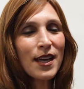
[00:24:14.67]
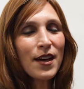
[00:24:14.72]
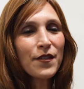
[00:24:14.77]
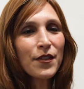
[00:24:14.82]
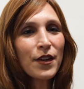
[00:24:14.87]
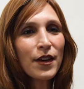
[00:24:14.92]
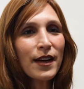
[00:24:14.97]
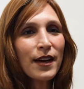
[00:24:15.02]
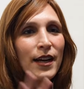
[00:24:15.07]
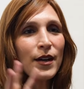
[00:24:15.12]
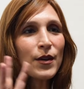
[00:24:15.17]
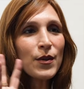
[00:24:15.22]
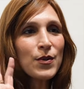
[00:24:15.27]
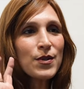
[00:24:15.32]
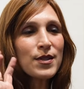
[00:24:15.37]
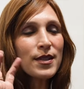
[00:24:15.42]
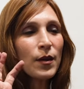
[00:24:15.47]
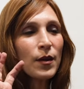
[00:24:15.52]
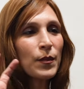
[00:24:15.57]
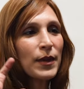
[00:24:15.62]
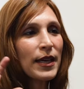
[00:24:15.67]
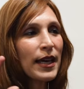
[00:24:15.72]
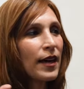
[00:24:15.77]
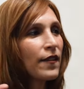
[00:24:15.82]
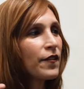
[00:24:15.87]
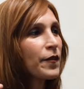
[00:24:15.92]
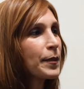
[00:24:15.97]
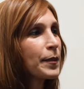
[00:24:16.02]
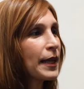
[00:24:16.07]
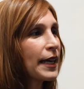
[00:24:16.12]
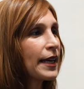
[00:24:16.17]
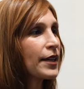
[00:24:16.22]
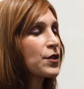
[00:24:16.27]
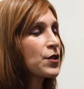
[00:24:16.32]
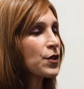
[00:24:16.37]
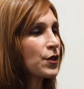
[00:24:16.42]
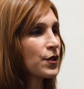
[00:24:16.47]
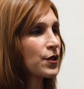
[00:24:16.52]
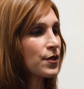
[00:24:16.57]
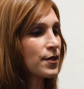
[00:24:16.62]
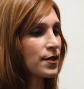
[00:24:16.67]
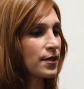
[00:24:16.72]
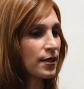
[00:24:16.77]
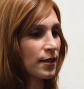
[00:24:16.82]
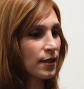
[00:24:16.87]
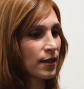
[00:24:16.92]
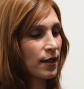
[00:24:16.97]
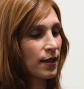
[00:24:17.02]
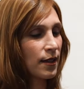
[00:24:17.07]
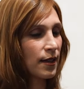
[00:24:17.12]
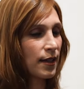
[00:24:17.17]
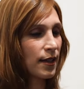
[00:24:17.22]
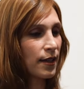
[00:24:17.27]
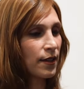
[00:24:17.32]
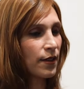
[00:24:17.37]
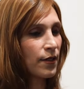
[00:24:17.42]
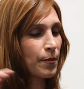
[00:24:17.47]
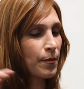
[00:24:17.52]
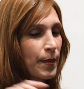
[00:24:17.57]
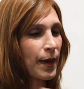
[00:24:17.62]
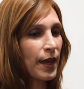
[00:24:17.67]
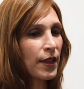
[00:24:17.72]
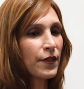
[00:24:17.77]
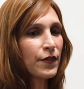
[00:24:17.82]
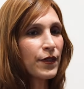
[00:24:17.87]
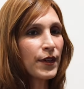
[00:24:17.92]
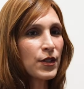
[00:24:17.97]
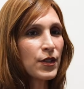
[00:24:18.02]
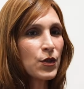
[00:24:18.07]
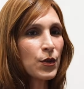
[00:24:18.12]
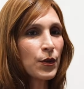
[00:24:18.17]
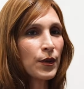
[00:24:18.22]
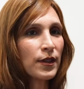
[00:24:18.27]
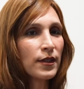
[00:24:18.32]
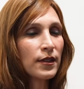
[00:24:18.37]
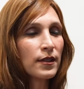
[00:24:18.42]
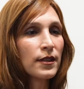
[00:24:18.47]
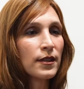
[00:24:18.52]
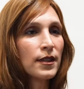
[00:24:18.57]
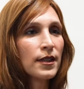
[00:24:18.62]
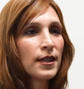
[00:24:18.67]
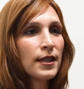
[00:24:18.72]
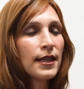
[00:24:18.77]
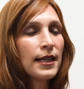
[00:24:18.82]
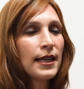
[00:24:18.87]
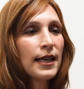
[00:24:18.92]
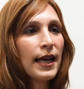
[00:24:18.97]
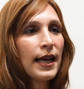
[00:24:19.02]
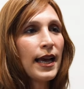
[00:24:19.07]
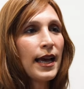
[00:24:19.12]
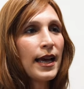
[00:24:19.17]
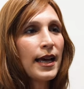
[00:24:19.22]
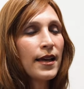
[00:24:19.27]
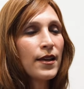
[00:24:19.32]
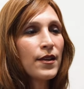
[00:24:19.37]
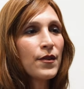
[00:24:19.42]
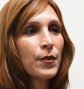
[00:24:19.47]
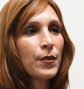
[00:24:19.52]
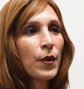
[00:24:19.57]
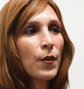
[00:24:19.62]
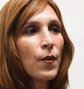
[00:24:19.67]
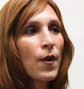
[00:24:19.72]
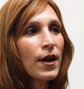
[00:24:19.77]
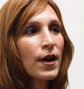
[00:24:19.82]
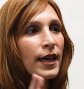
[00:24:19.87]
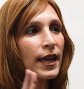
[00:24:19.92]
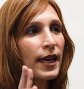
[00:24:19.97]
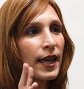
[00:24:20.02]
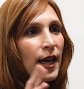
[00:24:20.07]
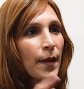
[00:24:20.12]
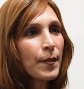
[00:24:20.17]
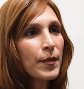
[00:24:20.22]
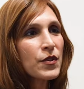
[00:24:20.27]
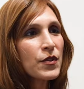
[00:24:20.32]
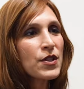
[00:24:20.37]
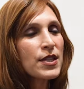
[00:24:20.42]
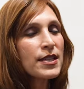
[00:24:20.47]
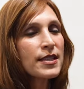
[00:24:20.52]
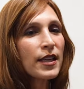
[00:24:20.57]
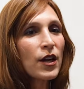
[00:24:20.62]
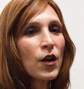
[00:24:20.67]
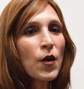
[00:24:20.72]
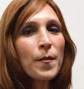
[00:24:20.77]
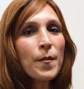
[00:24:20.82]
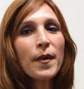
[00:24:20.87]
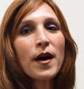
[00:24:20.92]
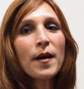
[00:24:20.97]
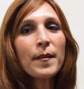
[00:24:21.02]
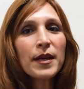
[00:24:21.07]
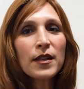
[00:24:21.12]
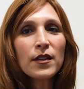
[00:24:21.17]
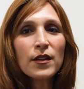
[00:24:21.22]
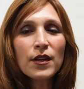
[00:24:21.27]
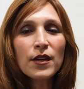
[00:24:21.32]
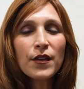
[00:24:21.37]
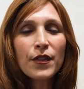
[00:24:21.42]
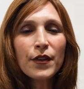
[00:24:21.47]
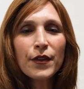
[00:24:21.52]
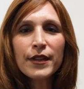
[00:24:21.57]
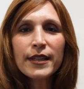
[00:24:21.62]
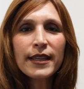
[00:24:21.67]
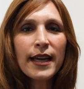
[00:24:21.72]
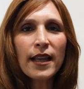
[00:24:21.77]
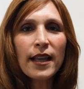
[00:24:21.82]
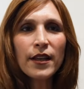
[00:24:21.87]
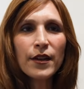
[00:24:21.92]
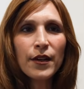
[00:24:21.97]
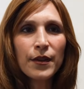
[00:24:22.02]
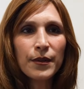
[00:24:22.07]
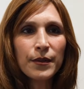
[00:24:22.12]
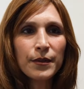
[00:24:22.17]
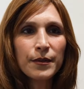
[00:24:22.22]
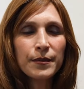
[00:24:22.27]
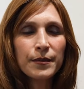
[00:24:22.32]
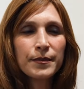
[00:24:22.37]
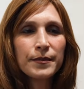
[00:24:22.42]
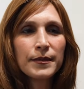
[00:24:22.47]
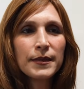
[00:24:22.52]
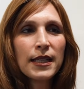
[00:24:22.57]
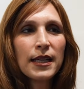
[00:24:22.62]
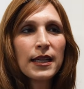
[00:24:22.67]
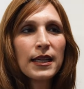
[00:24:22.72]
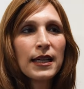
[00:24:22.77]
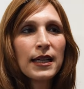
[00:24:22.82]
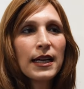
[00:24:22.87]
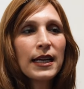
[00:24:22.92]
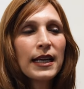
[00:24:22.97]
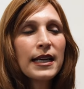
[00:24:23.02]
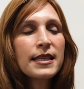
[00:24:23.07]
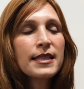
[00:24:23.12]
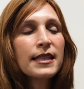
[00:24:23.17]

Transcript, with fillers: of our house, and we have planters in, by the front door. And we're walking up, and she said, "Oh, Mommy, look, they're yellow." And